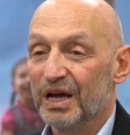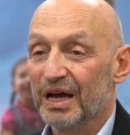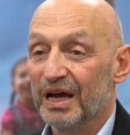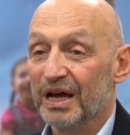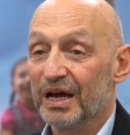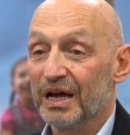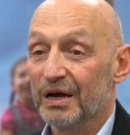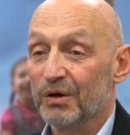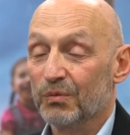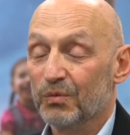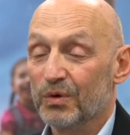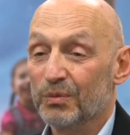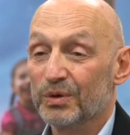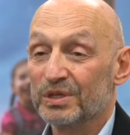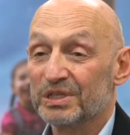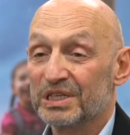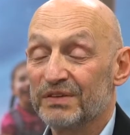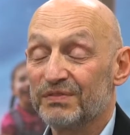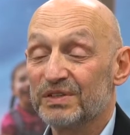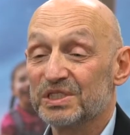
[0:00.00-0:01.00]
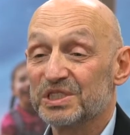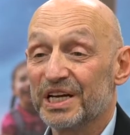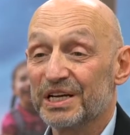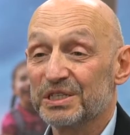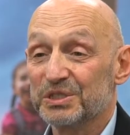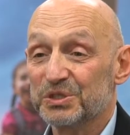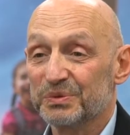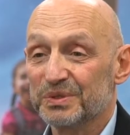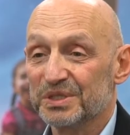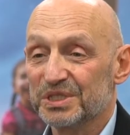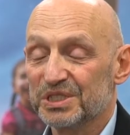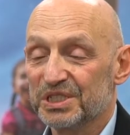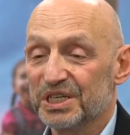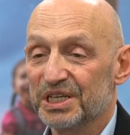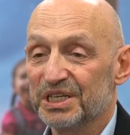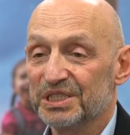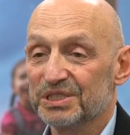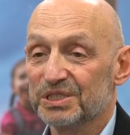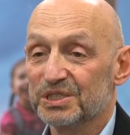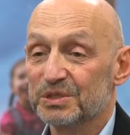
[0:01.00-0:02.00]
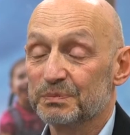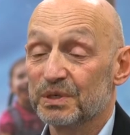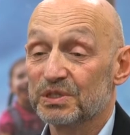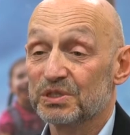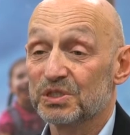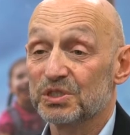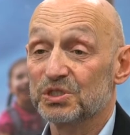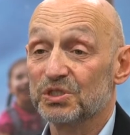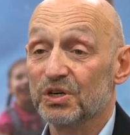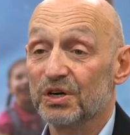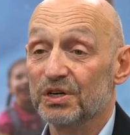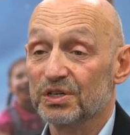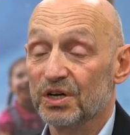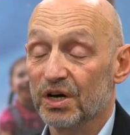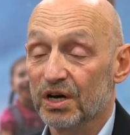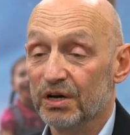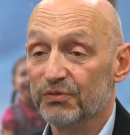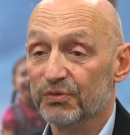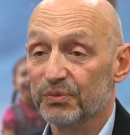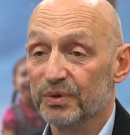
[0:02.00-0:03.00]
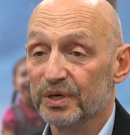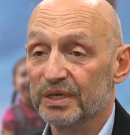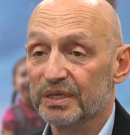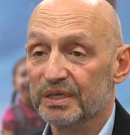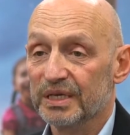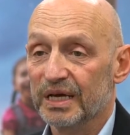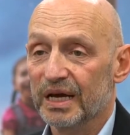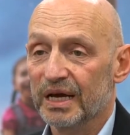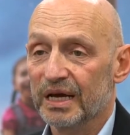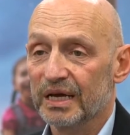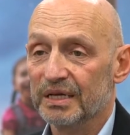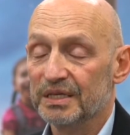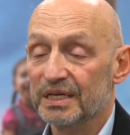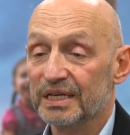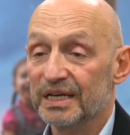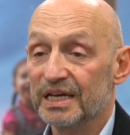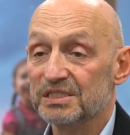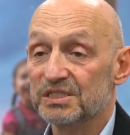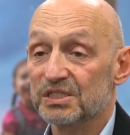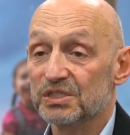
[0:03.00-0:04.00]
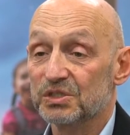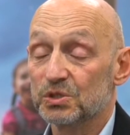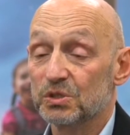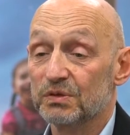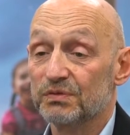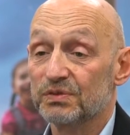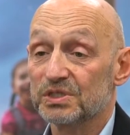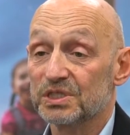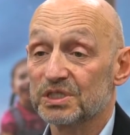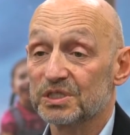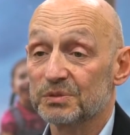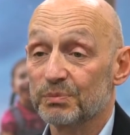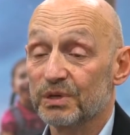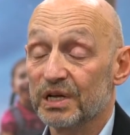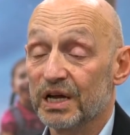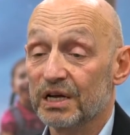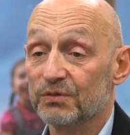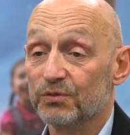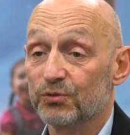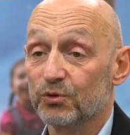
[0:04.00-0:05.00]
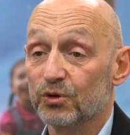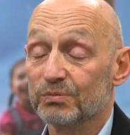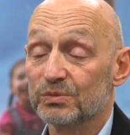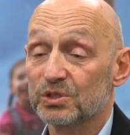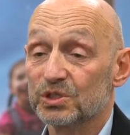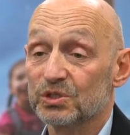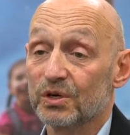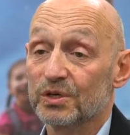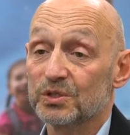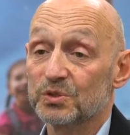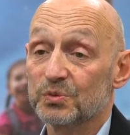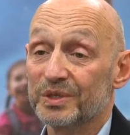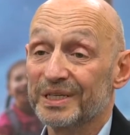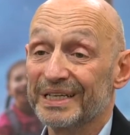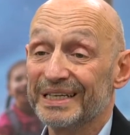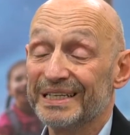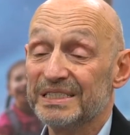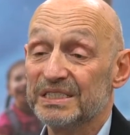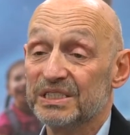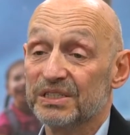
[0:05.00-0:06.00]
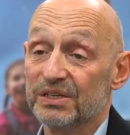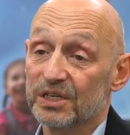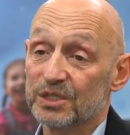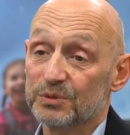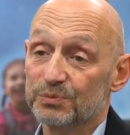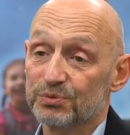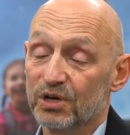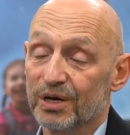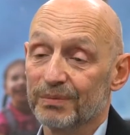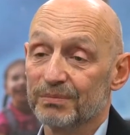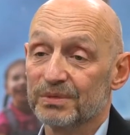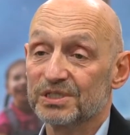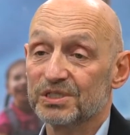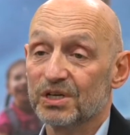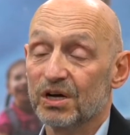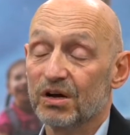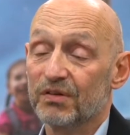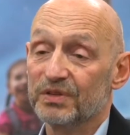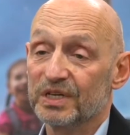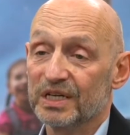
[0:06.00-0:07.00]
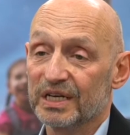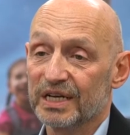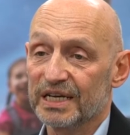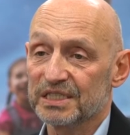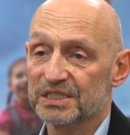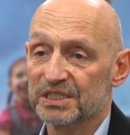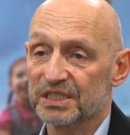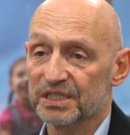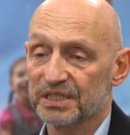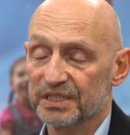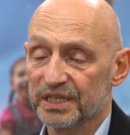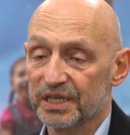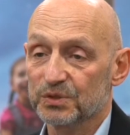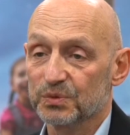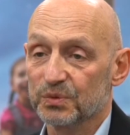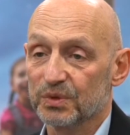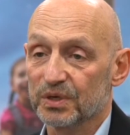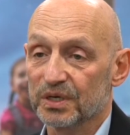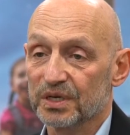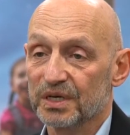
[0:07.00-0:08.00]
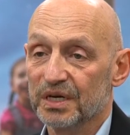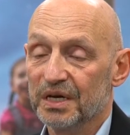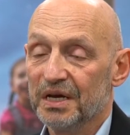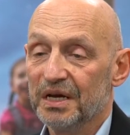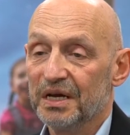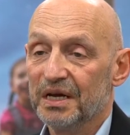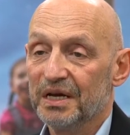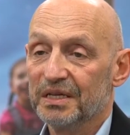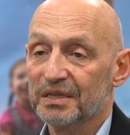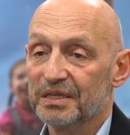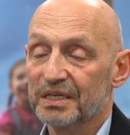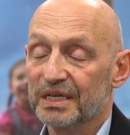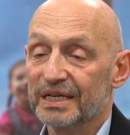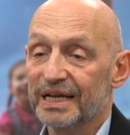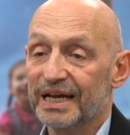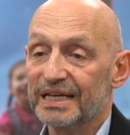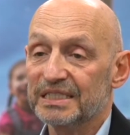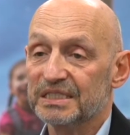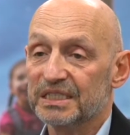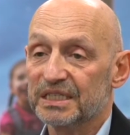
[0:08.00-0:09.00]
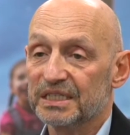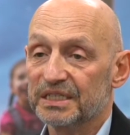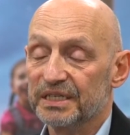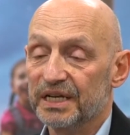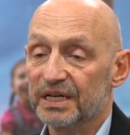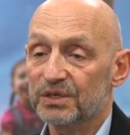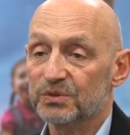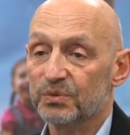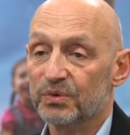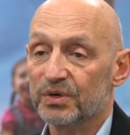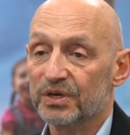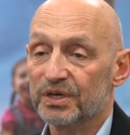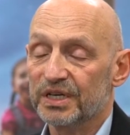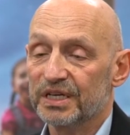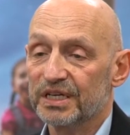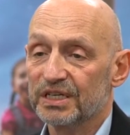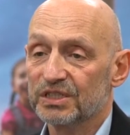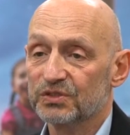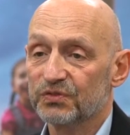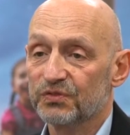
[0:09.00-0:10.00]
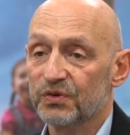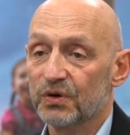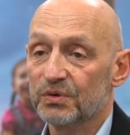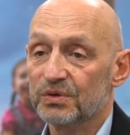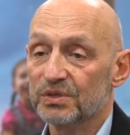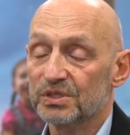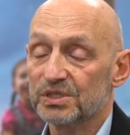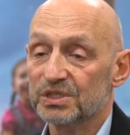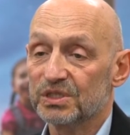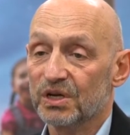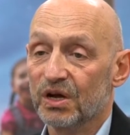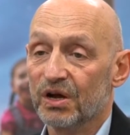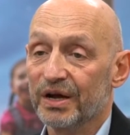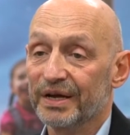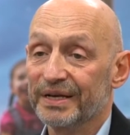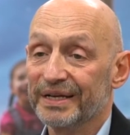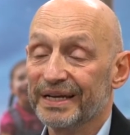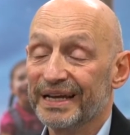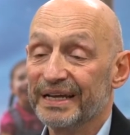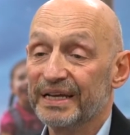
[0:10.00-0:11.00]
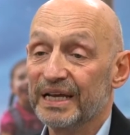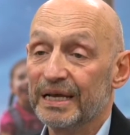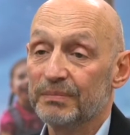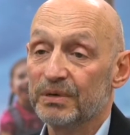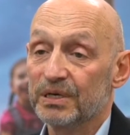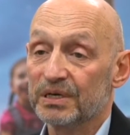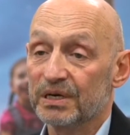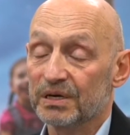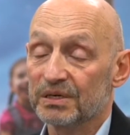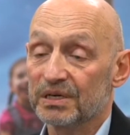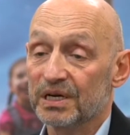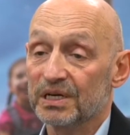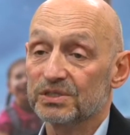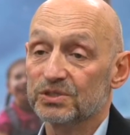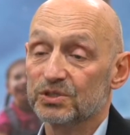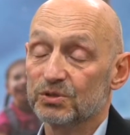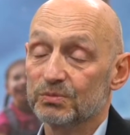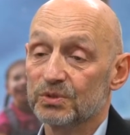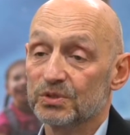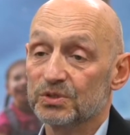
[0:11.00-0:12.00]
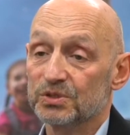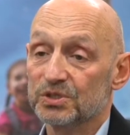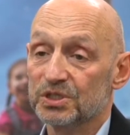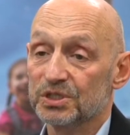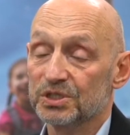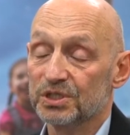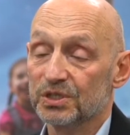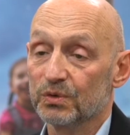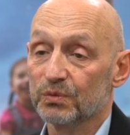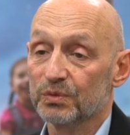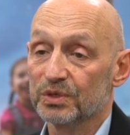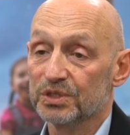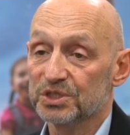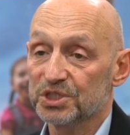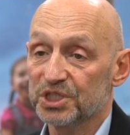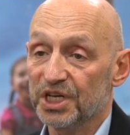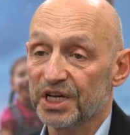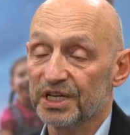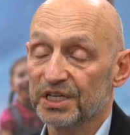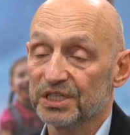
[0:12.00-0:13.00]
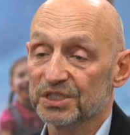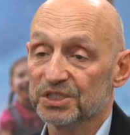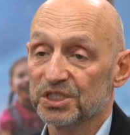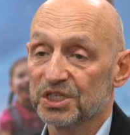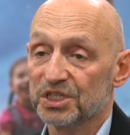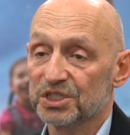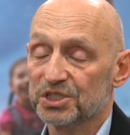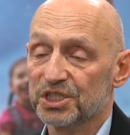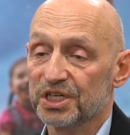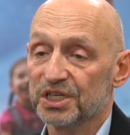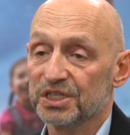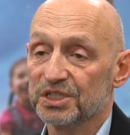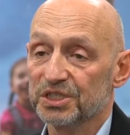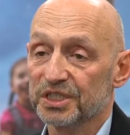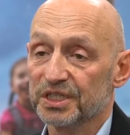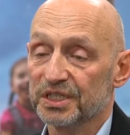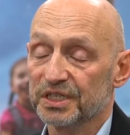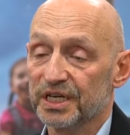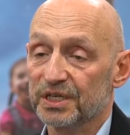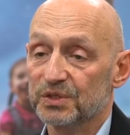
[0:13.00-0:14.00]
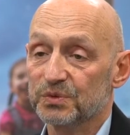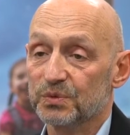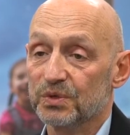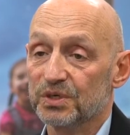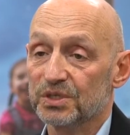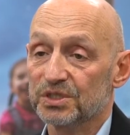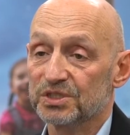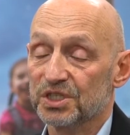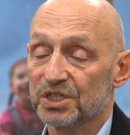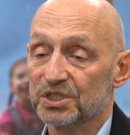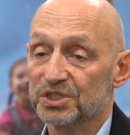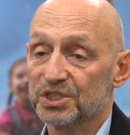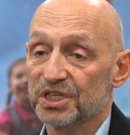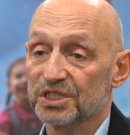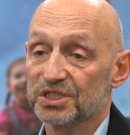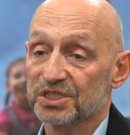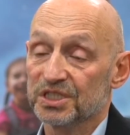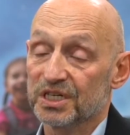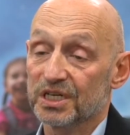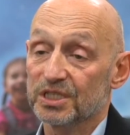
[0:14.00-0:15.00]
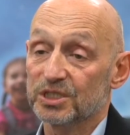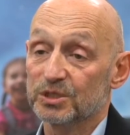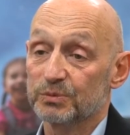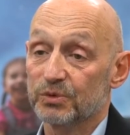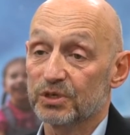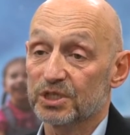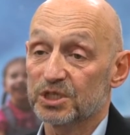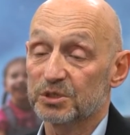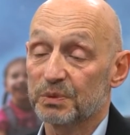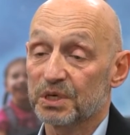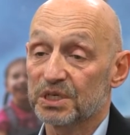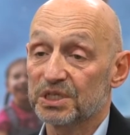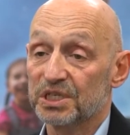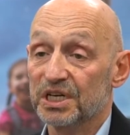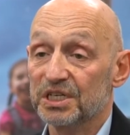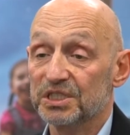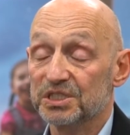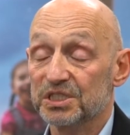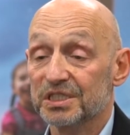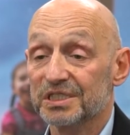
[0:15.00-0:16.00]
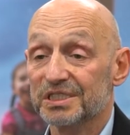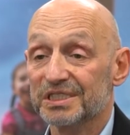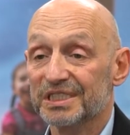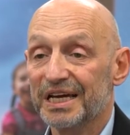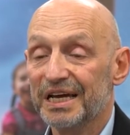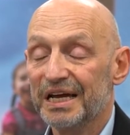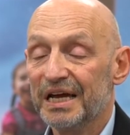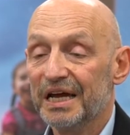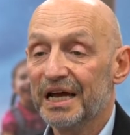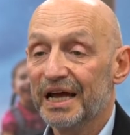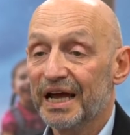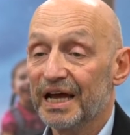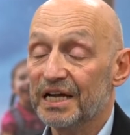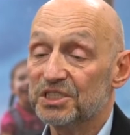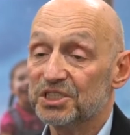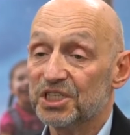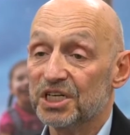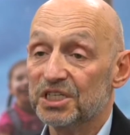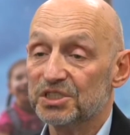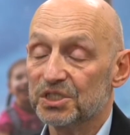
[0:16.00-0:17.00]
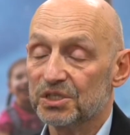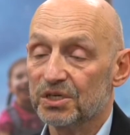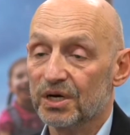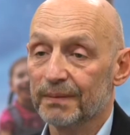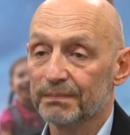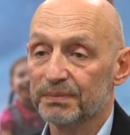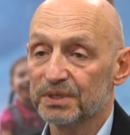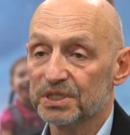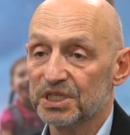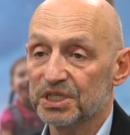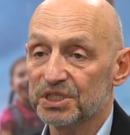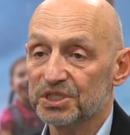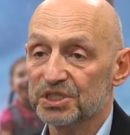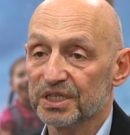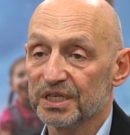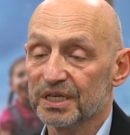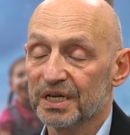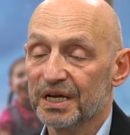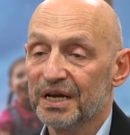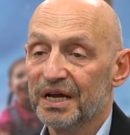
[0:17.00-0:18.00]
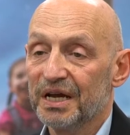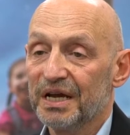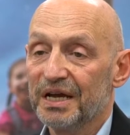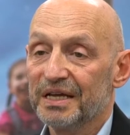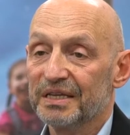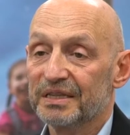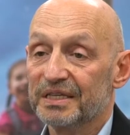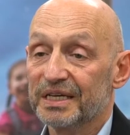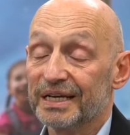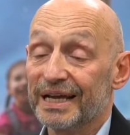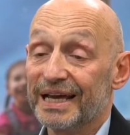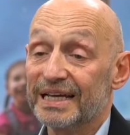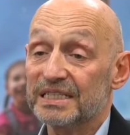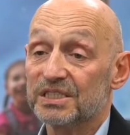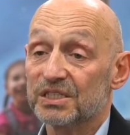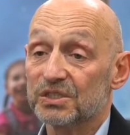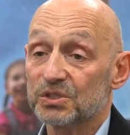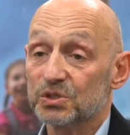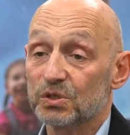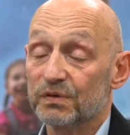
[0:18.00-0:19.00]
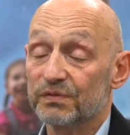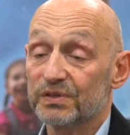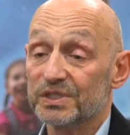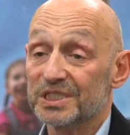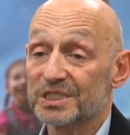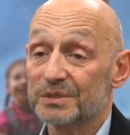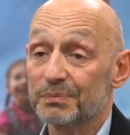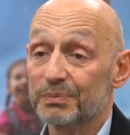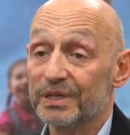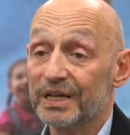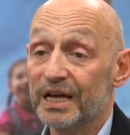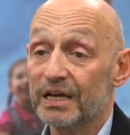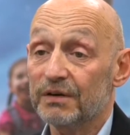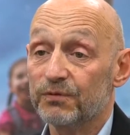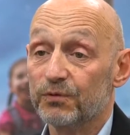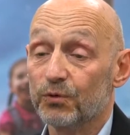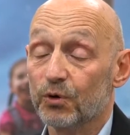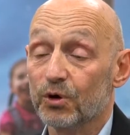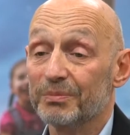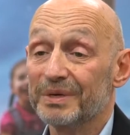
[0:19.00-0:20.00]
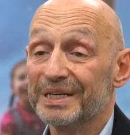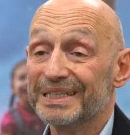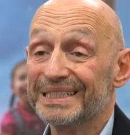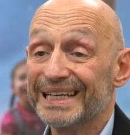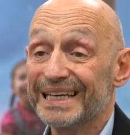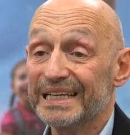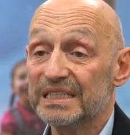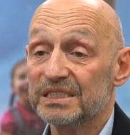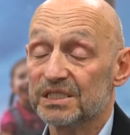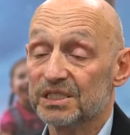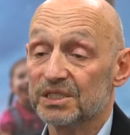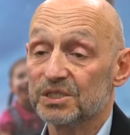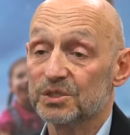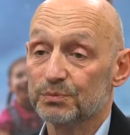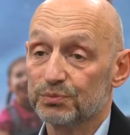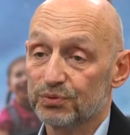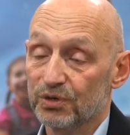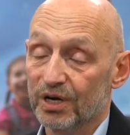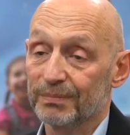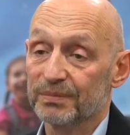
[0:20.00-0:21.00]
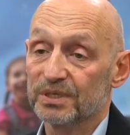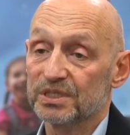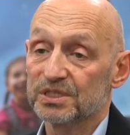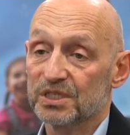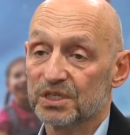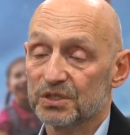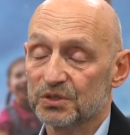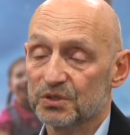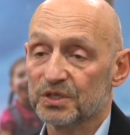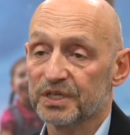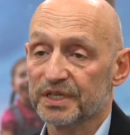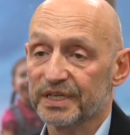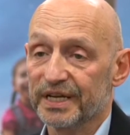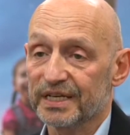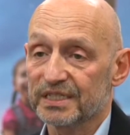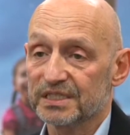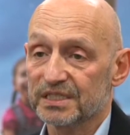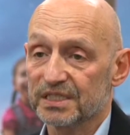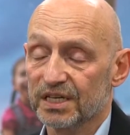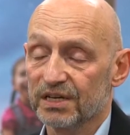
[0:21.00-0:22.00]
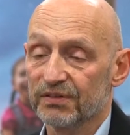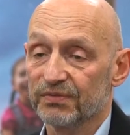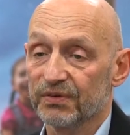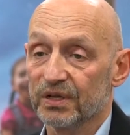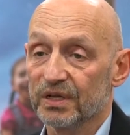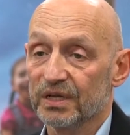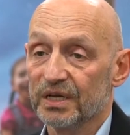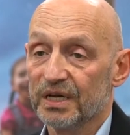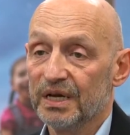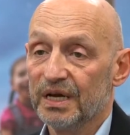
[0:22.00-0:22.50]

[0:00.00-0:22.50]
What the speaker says: Well, we'll give this answer in stages, but to start off with, the Elastic Services platform starts with ECI's promise of the Elastic Network. The Elastic Network is focused on enabling our customers to deal with change, changing networks, changing customer expectations, and changing competition. The Elastic Services platform takes this promise to the next level.